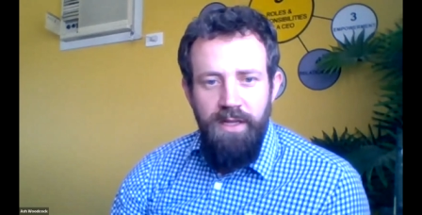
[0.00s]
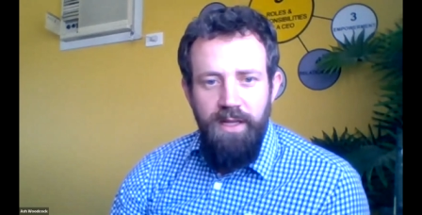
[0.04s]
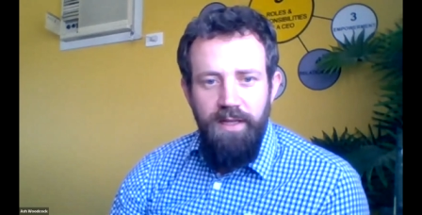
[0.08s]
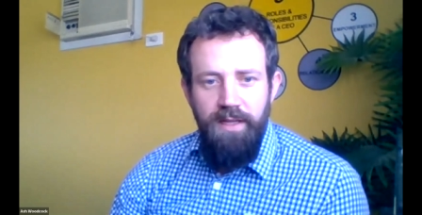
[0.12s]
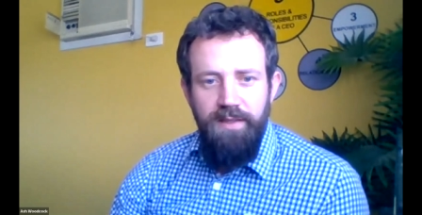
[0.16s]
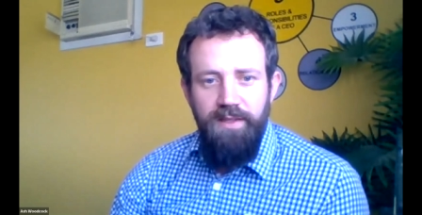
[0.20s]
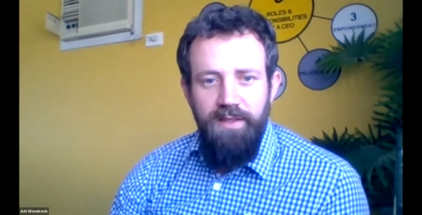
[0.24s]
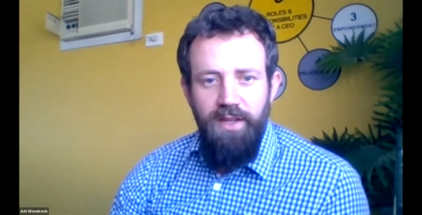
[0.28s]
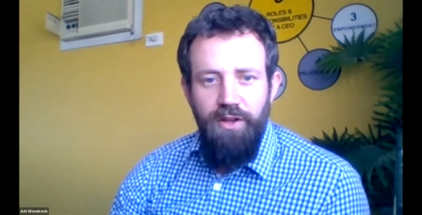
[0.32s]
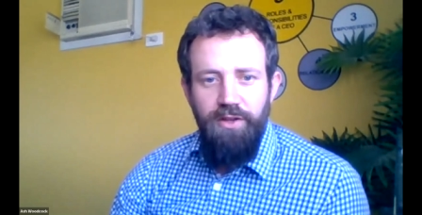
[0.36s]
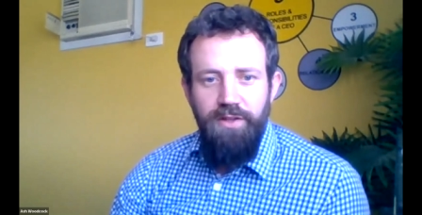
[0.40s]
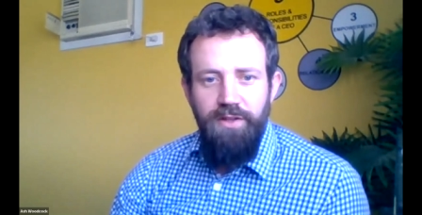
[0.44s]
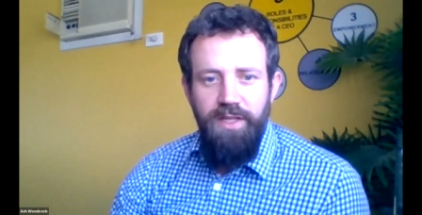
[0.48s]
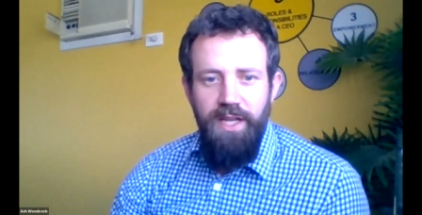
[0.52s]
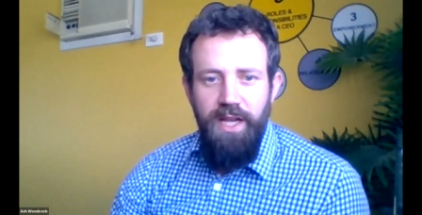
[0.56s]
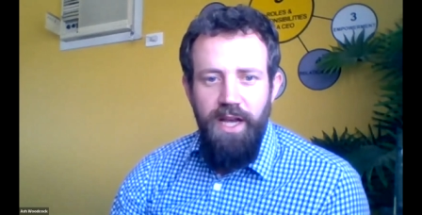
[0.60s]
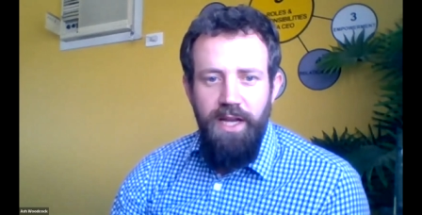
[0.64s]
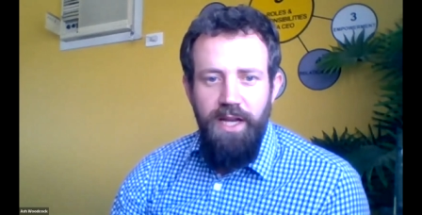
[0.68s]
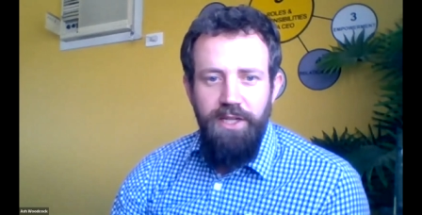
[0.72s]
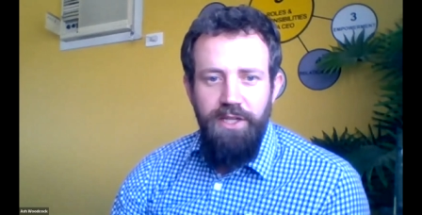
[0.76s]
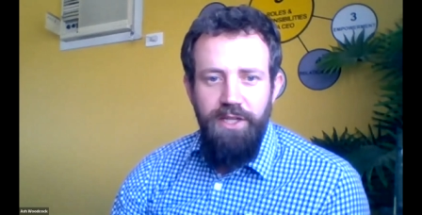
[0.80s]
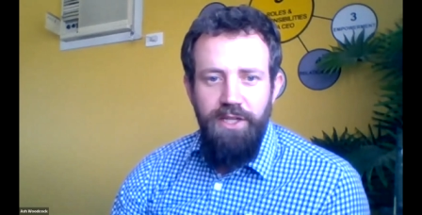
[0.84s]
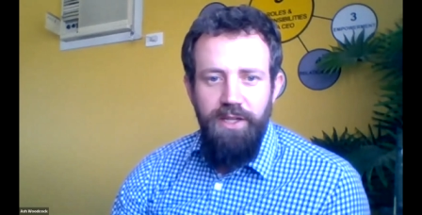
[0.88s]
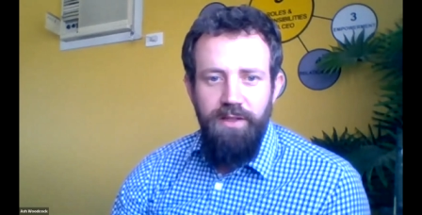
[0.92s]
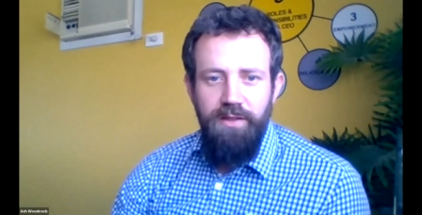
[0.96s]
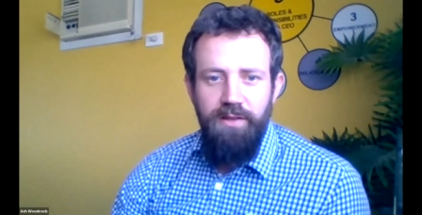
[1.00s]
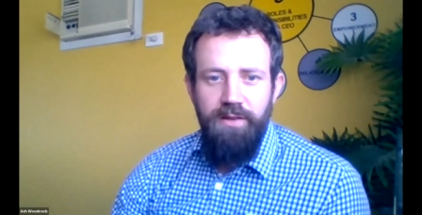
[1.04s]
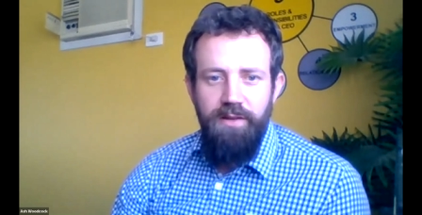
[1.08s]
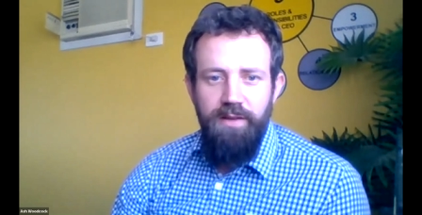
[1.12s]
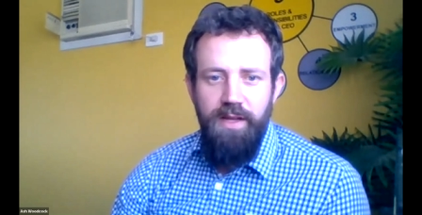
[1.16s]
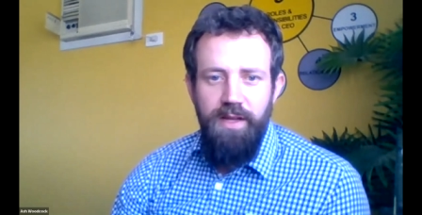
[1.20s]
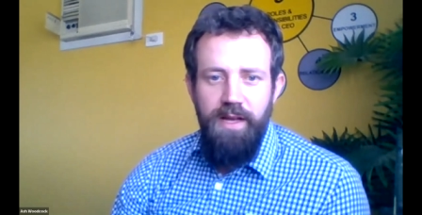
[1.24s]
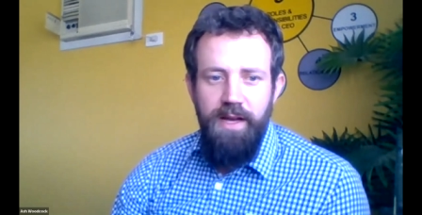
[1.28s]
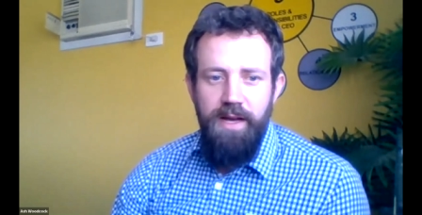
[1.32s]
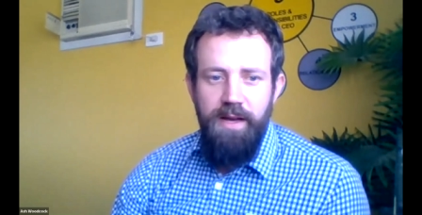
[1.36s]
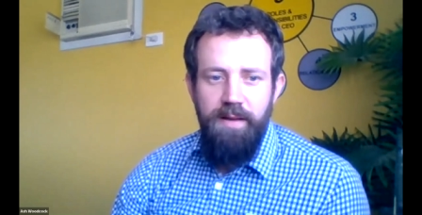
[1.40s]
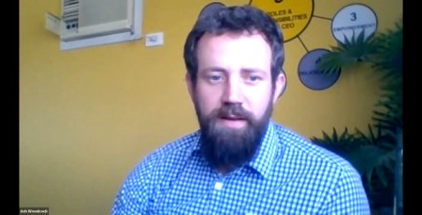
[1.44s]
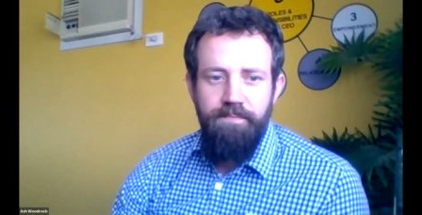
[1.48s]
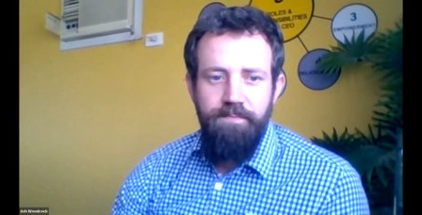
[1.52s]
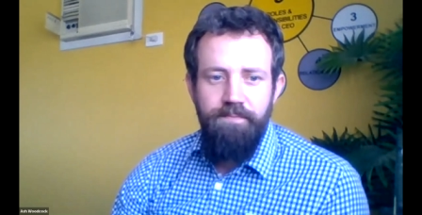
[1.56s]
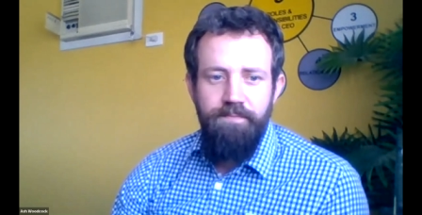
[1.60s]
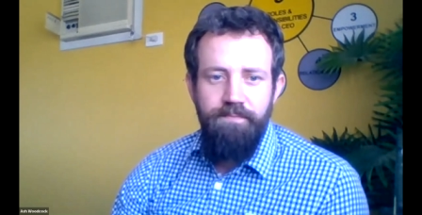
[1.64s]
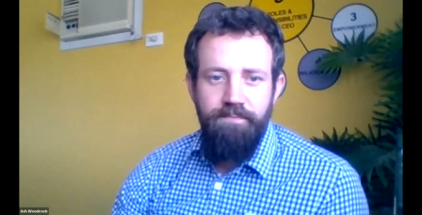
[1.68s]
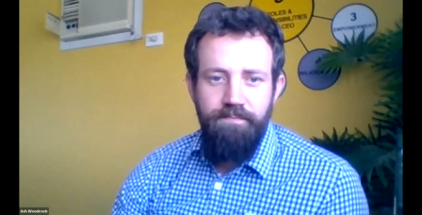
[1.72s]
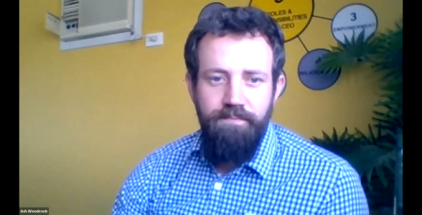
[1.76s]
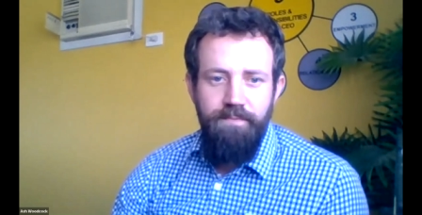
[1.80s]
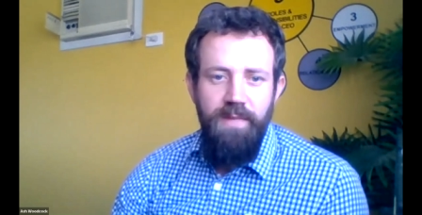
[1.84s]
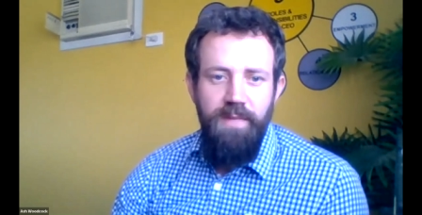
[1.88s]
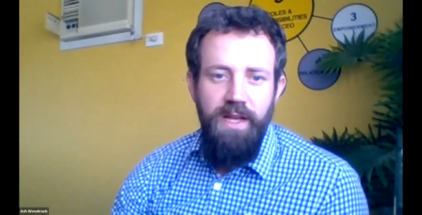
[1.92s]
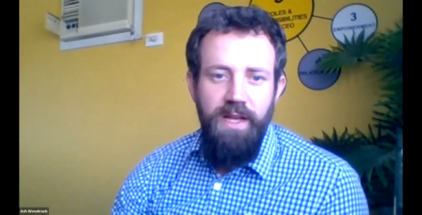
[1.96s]
association
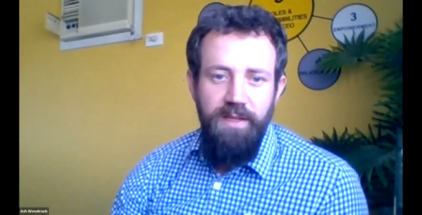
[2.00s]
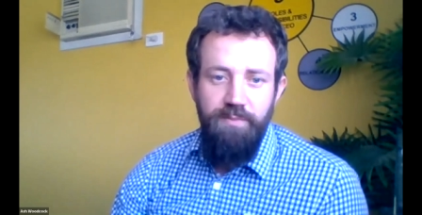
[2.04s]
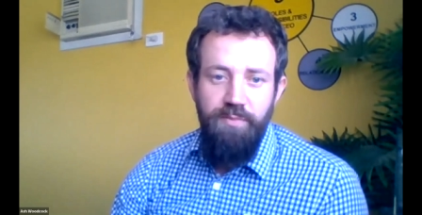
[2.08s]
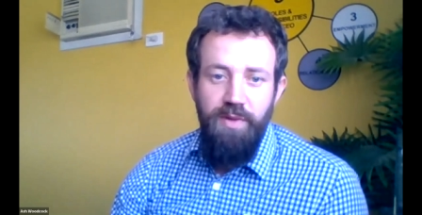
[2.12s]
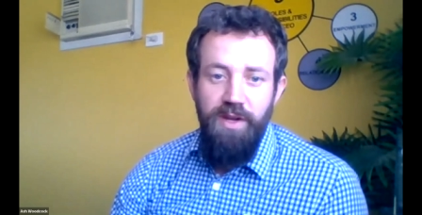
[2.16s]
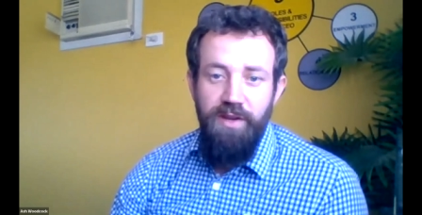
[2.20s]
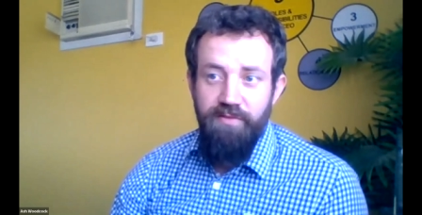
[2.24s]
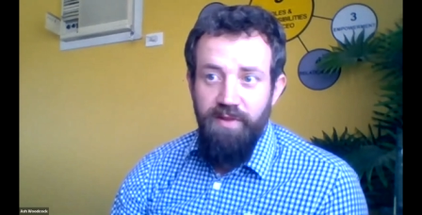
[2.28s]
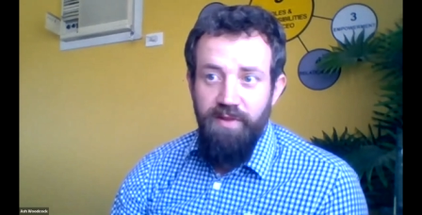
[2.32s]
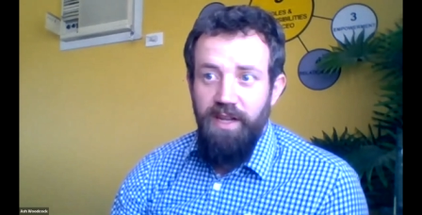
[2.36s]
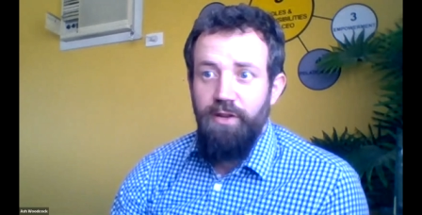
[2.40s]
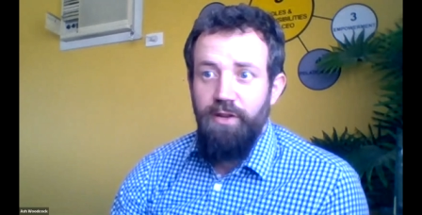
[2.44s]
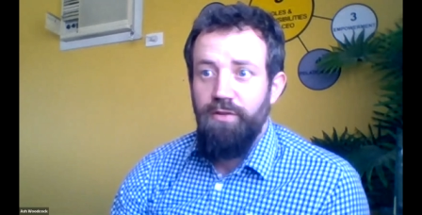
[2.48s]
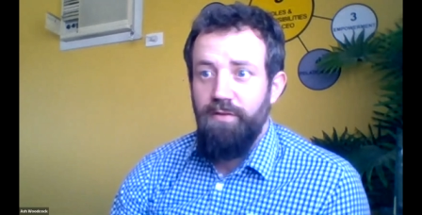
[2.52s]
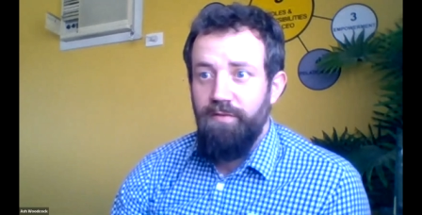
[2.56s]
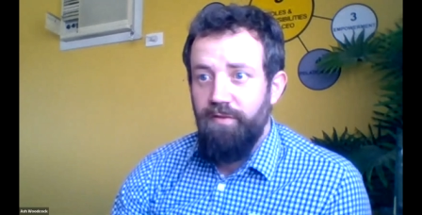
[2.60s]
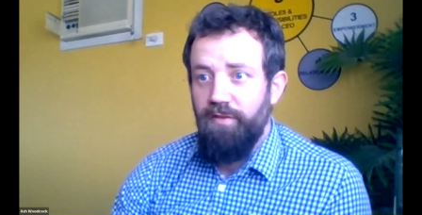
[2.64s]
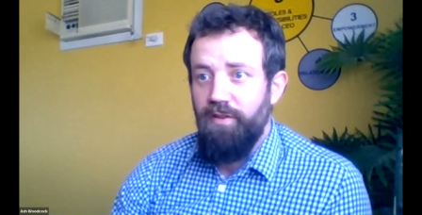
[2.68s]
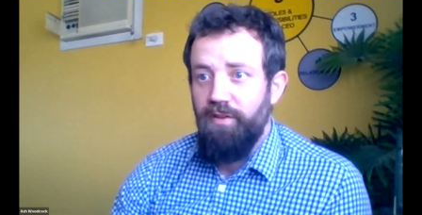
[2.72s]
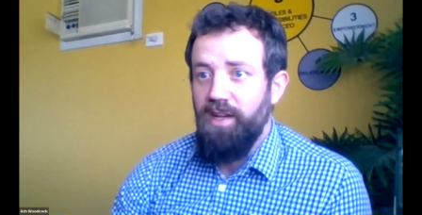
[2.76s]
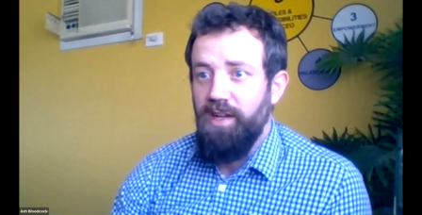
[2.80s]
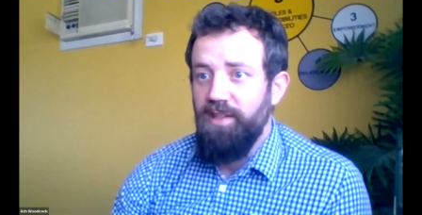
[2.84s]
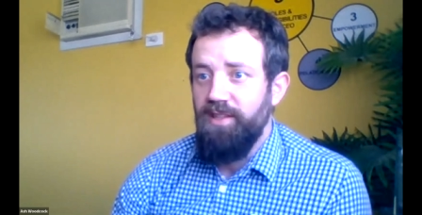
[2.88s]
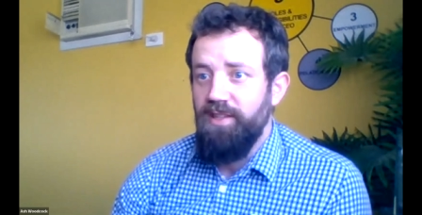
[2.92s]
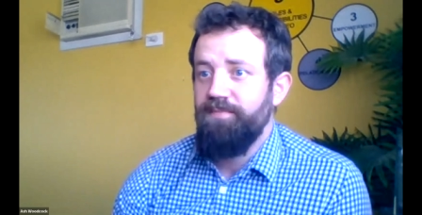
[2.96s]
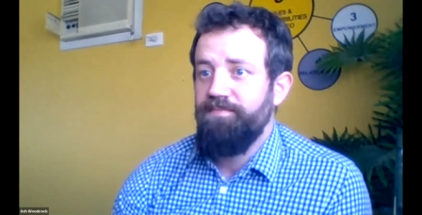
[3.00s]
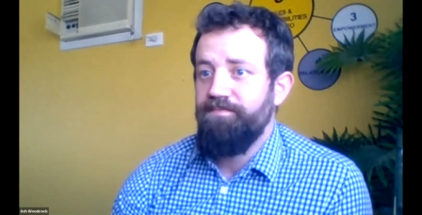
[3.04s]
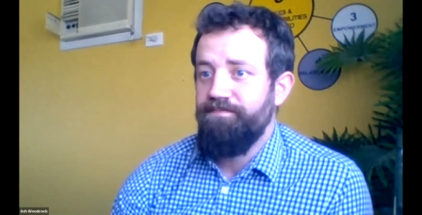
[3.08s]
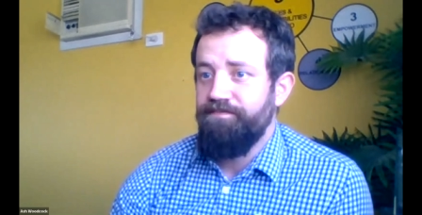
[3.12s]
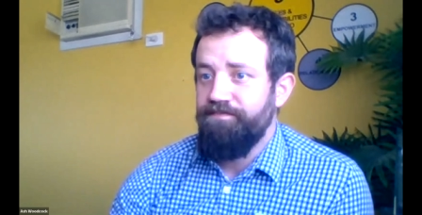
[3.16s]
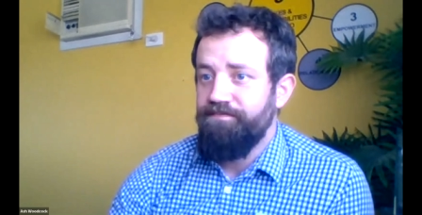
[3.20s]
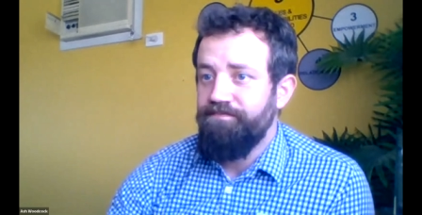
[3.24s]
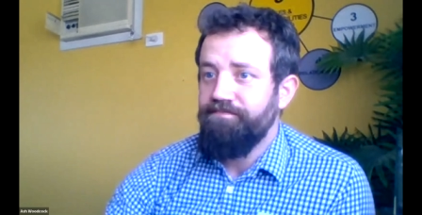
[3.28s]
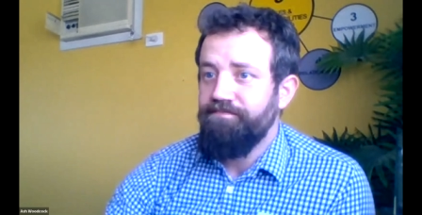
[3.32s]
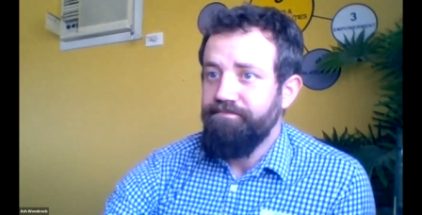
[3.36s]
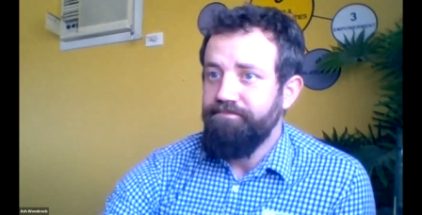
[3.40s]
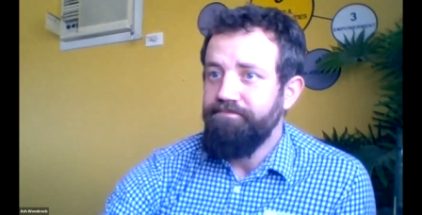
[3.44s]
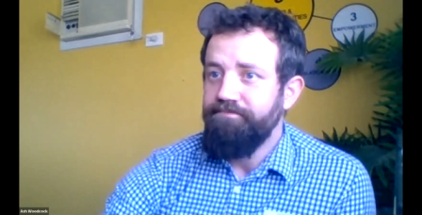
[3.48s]
has been really good for us.